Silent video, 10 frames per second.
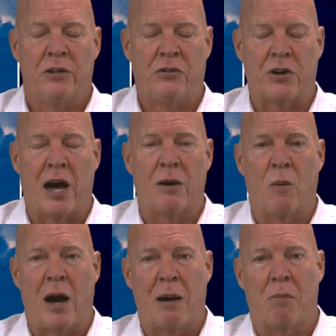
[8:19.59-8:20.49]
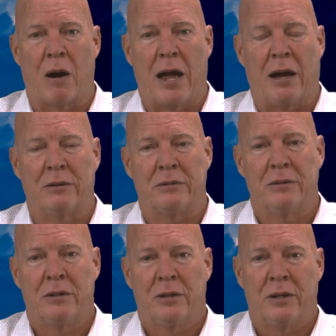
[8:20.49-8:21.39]
John Y. Brown.
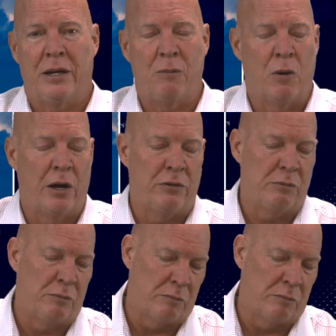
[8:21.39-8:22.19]
He was